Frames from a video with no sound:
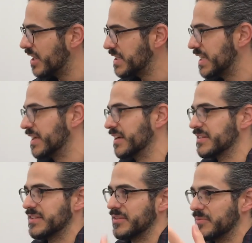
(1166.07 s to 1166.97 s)

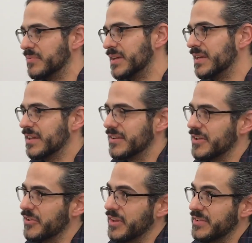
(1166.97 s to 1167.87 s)
context, and
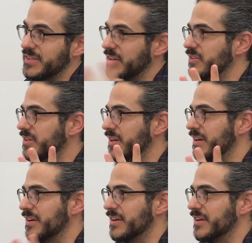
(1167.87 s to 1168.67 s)
they sent